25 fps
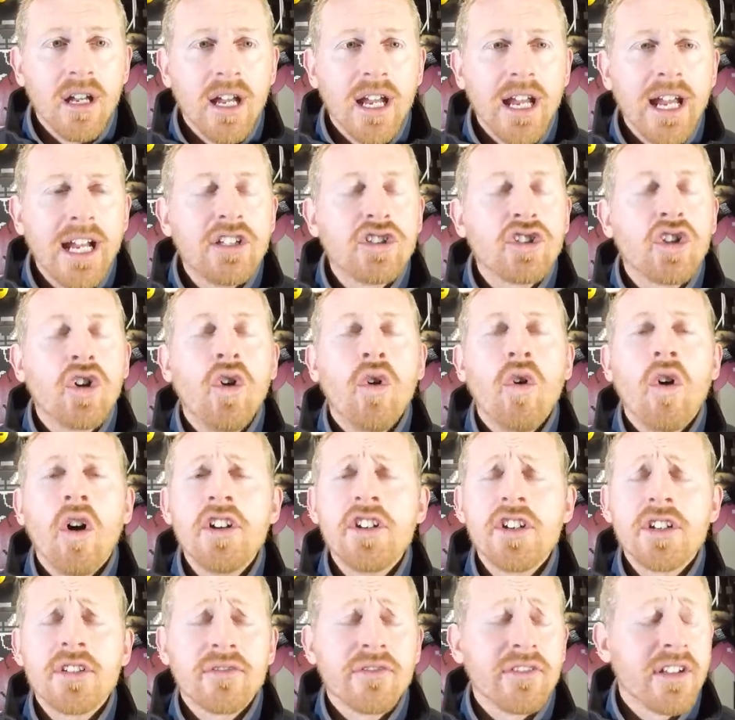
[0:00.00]
It's
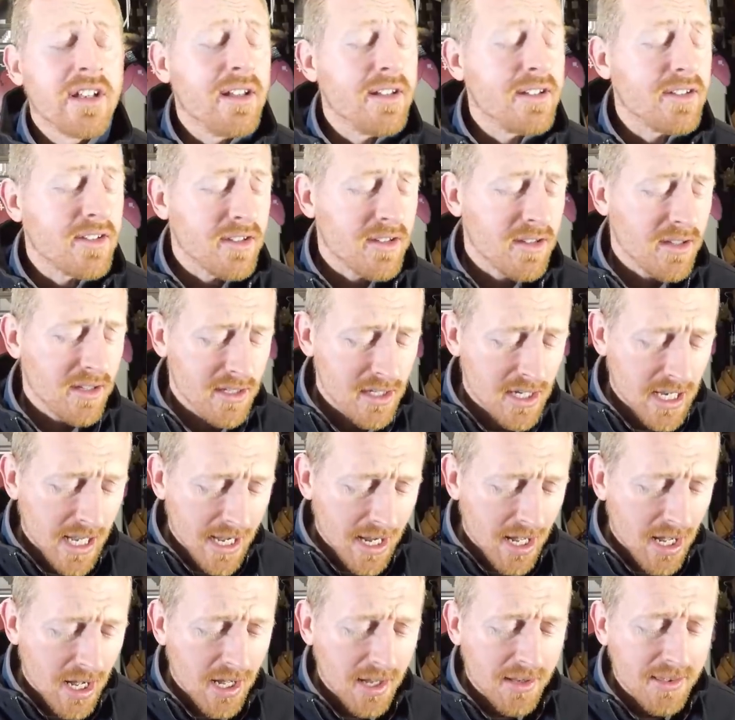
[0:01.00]
gorgeous for this. You got
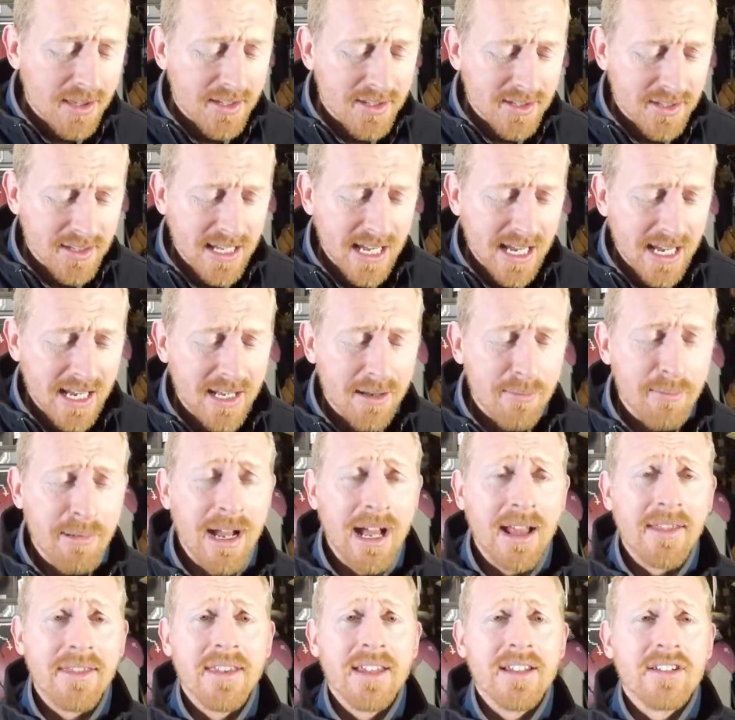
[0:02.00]
to understand
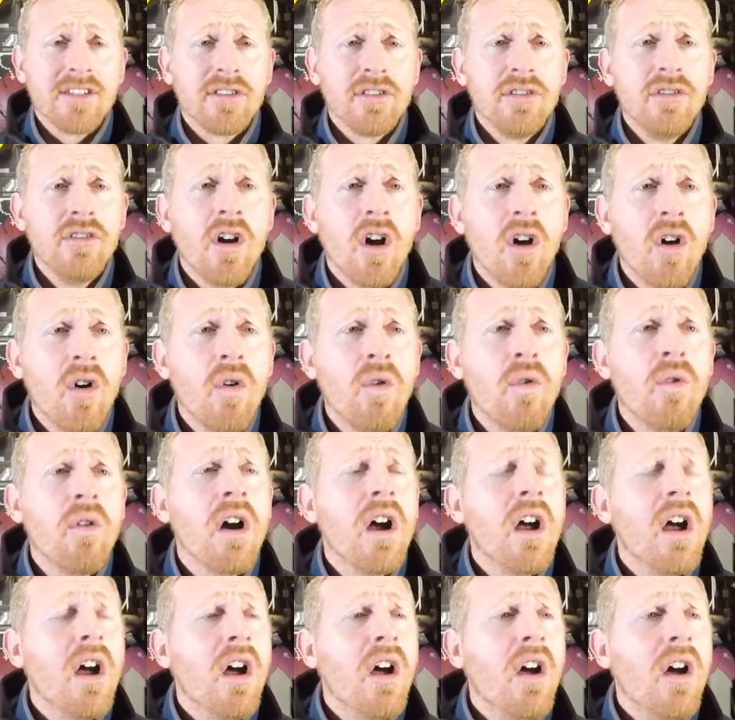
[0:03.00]
about this.
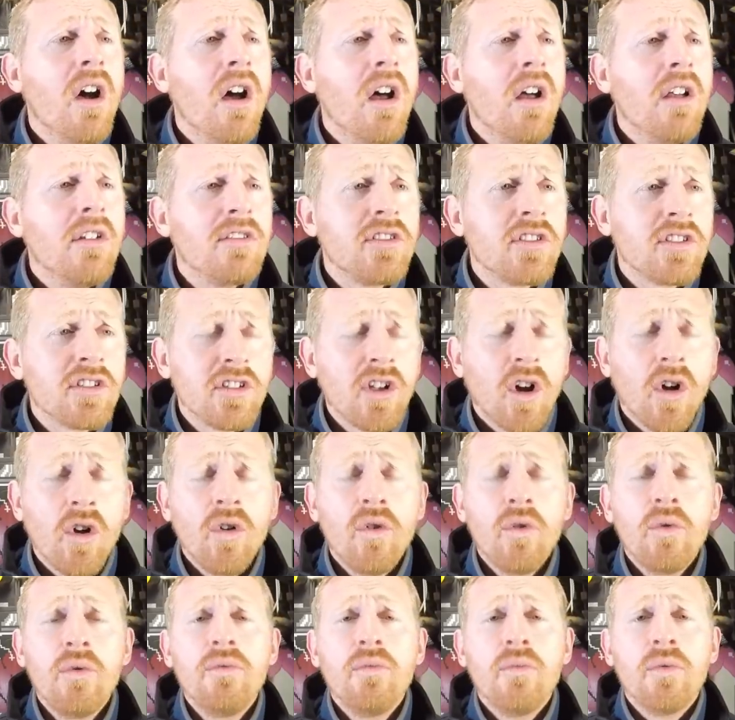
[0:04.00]
No
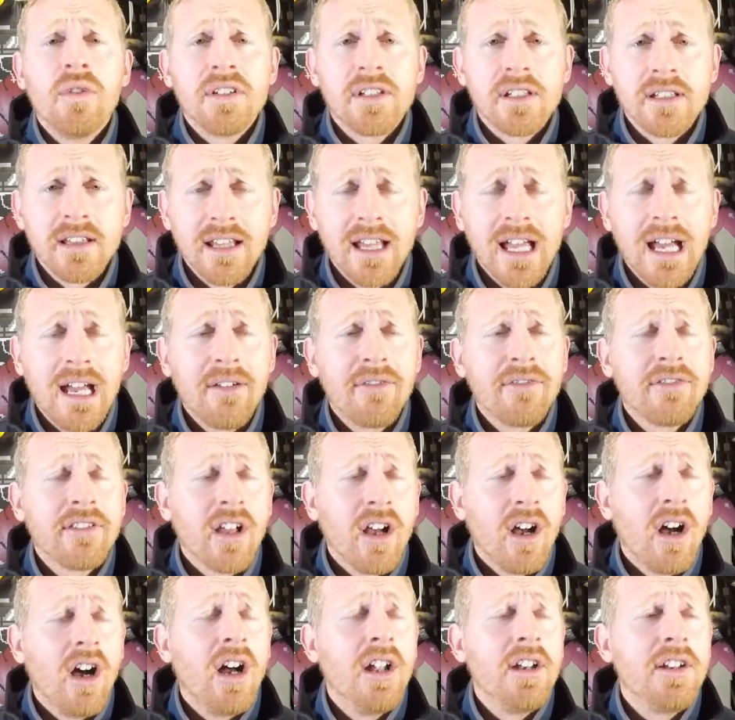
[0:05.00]
stone was left
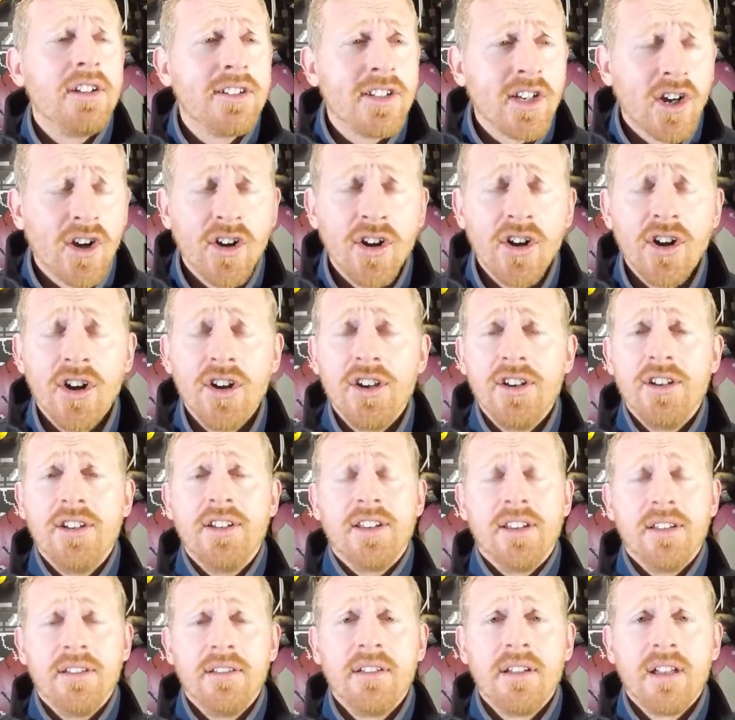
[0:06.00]

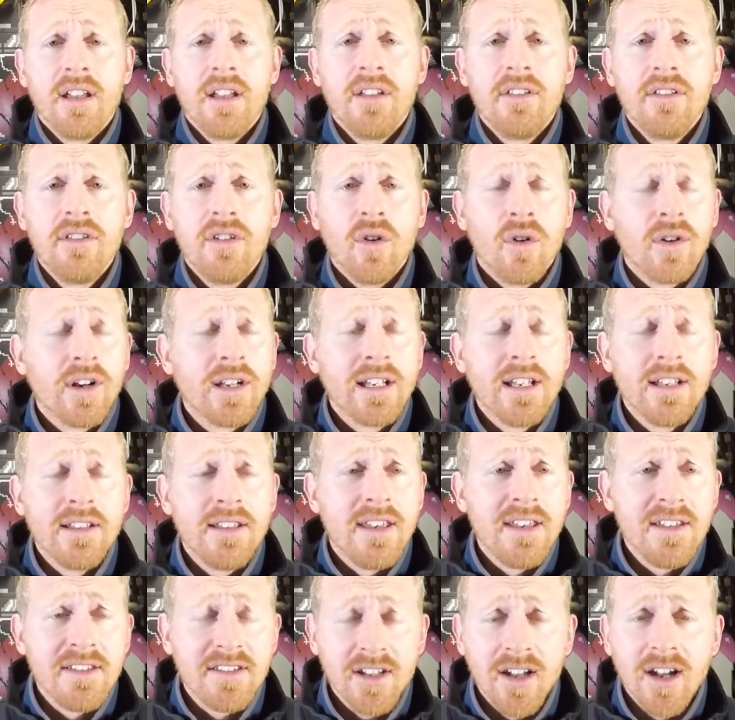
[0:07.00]
unturned during the
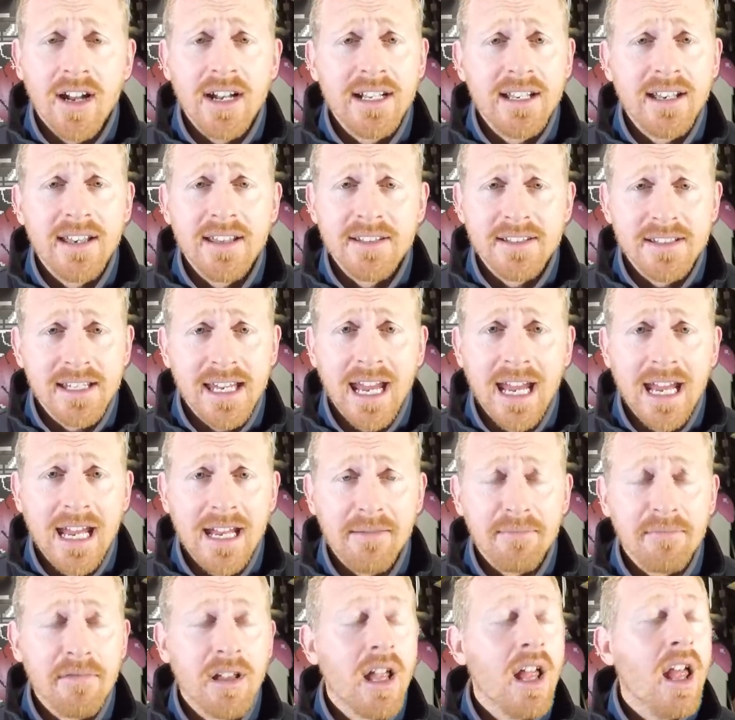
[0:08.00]
design of this
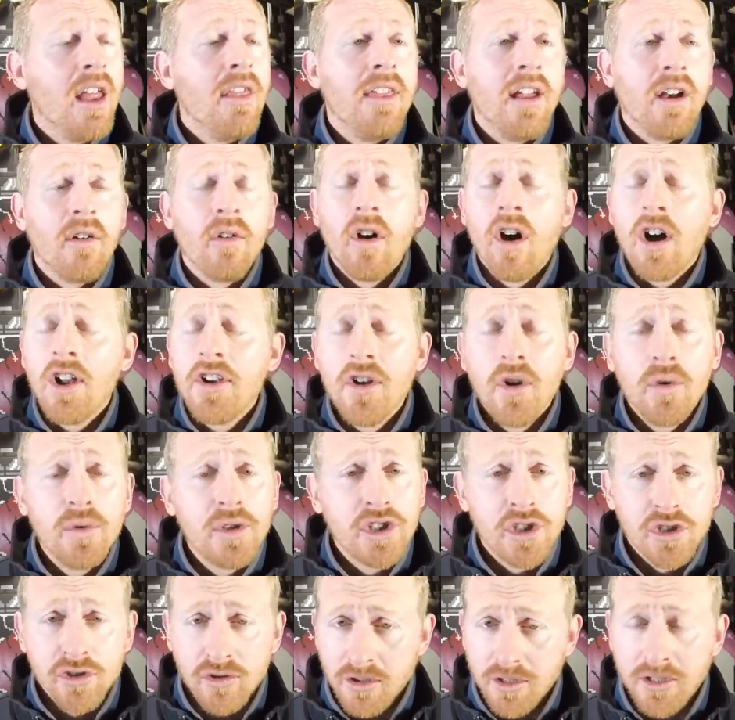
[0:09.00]
game. There are no
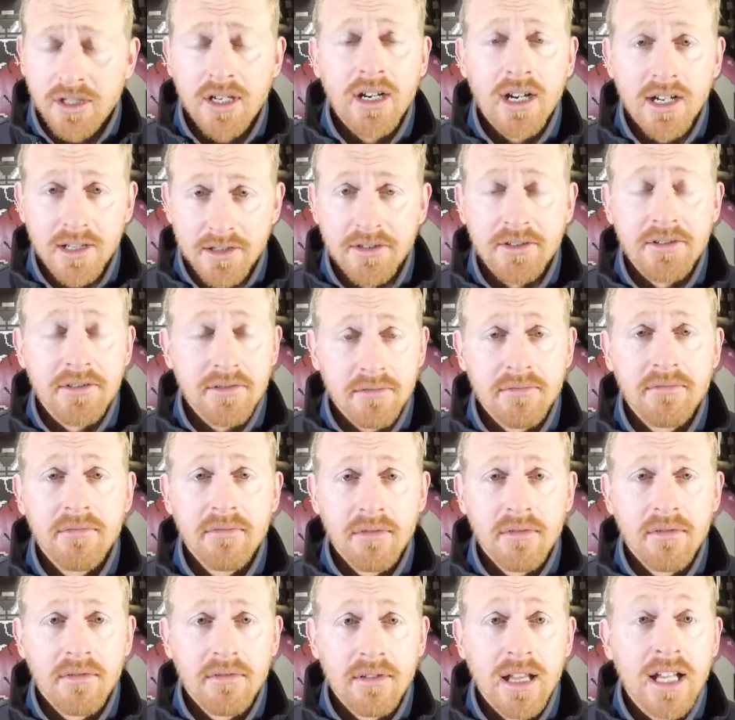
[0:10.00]
shortcuts.
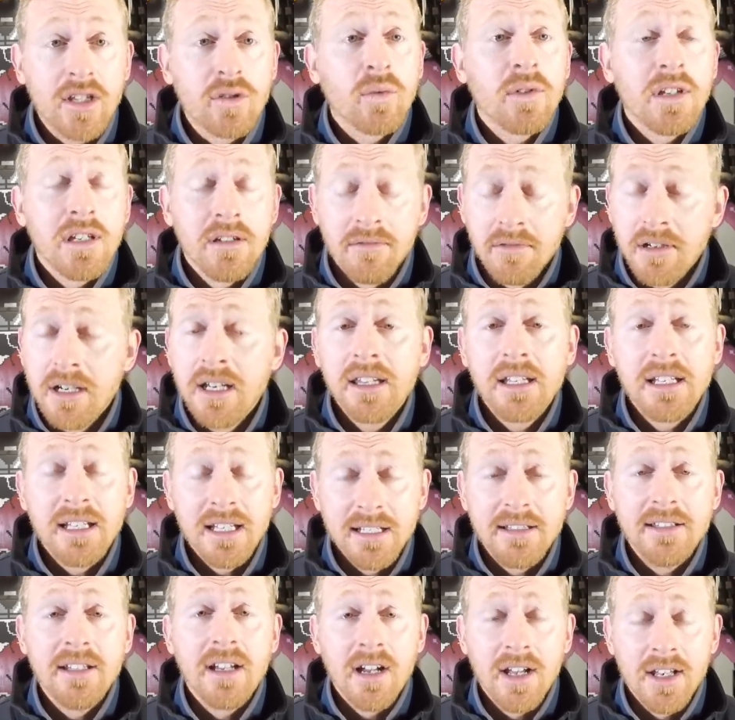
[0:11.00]
That's what you really
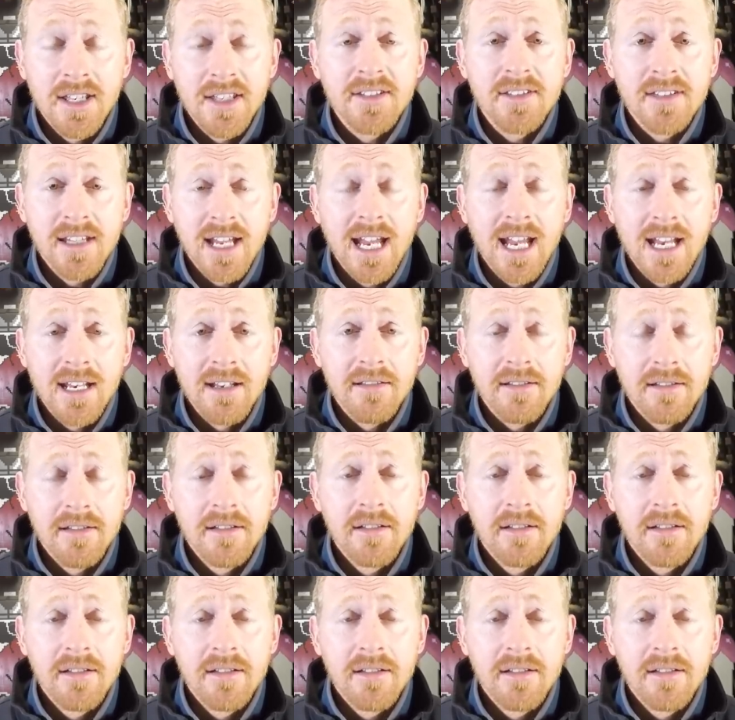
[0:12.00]
need to understand.